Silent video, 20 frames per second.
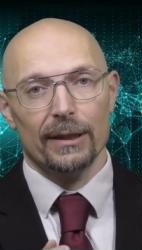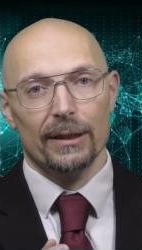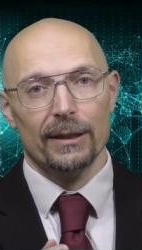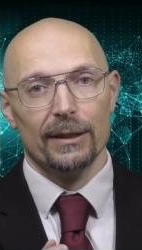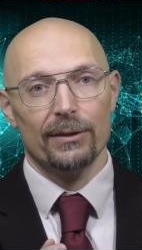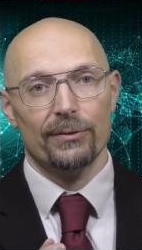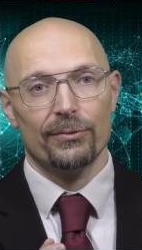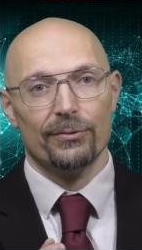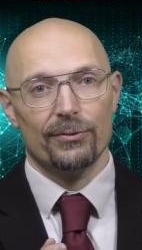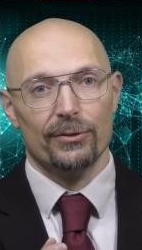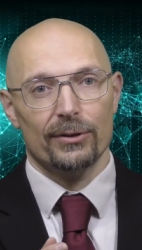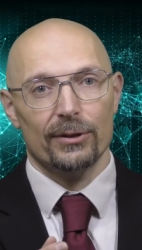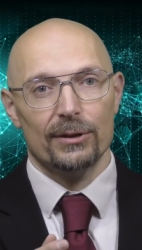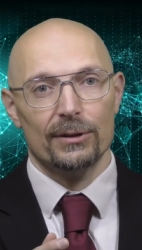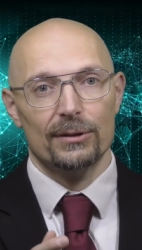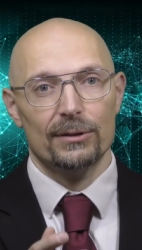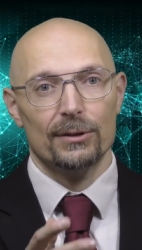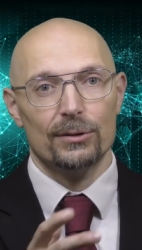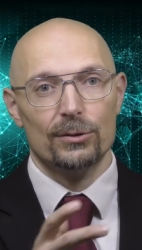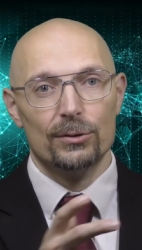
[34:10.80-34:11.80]
if
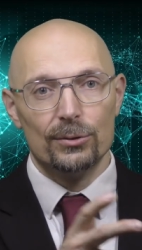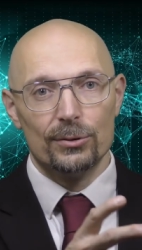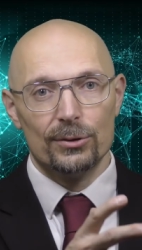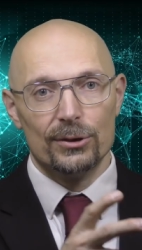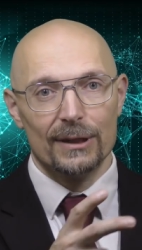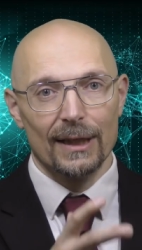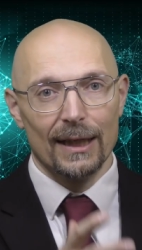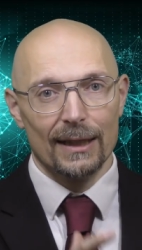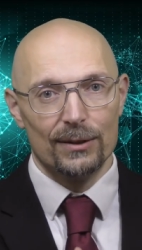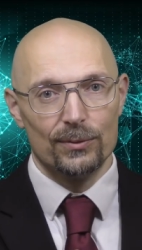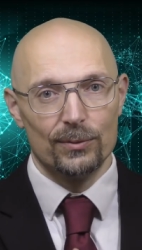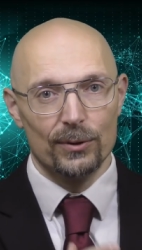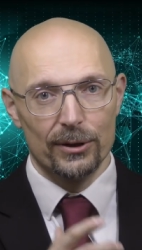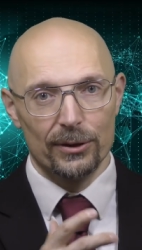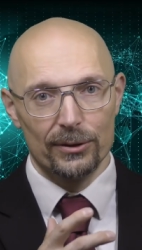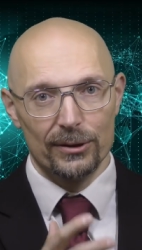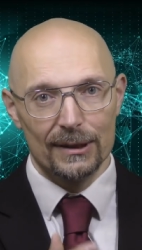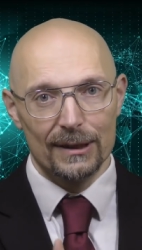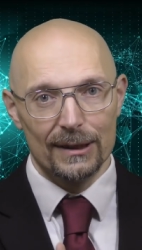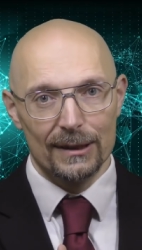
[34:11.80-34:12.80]
the two stacks were
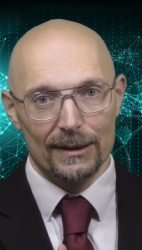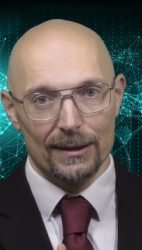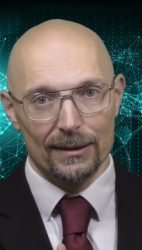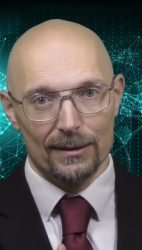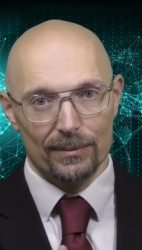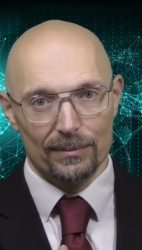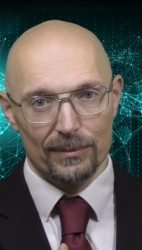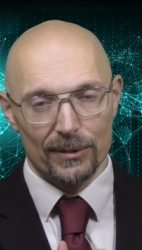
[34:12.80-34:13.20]
consistent,